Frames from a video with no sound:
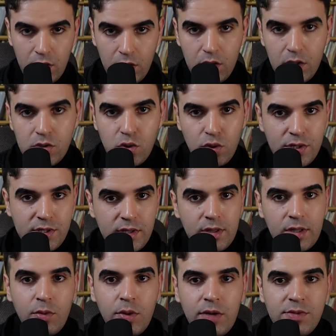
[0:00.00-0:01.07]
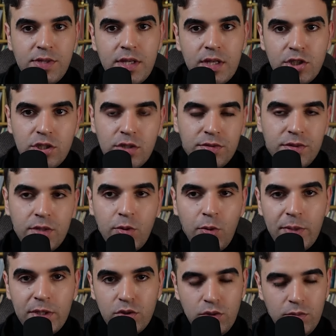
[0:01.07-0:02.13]
So, recently we have seen a shift in
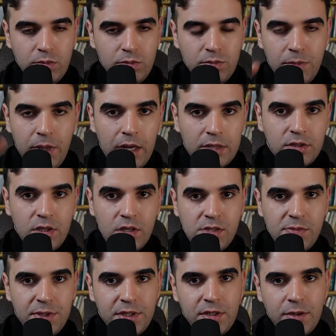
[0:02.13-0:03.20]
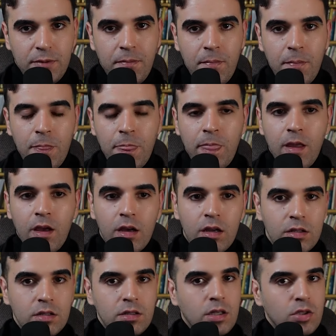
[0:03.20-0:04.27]
momentum, militarily speaking,
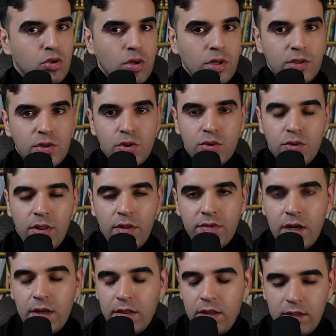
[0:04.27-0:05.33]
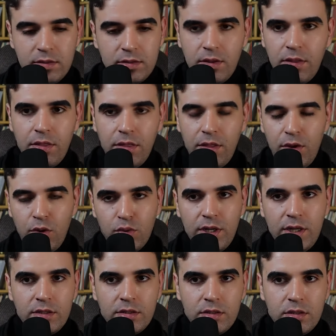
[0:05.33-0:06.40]
not only due to the fact that
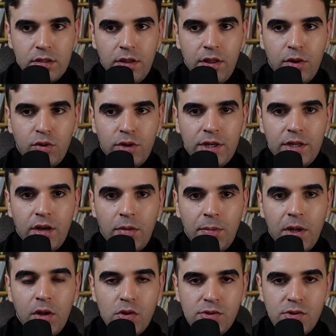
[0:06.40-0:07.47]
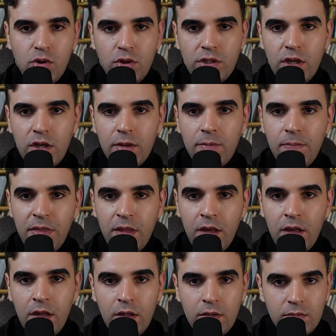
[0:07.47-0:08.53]
Ukraine, the Ukrainian army lost Soledar,
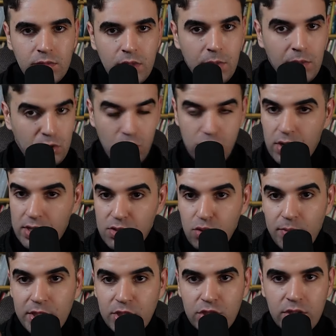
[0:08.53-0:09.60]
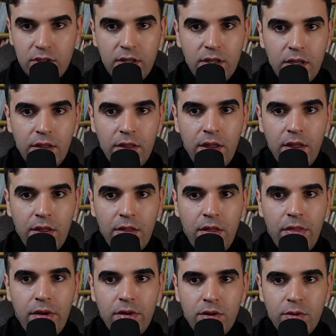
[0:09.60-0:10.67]
but also, as you mentioned, that the,
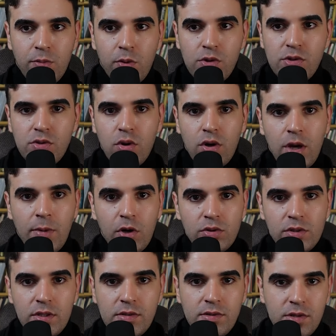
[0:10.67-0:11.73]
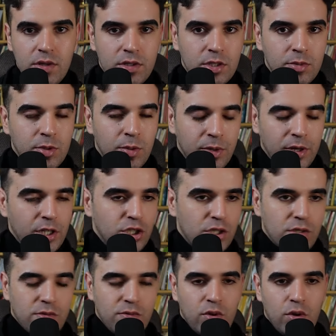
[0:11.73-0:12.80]
the, reports talk about certain
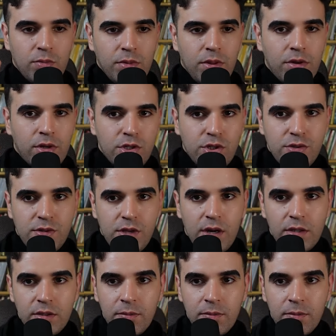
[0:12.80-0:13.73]
preparations from the Russian side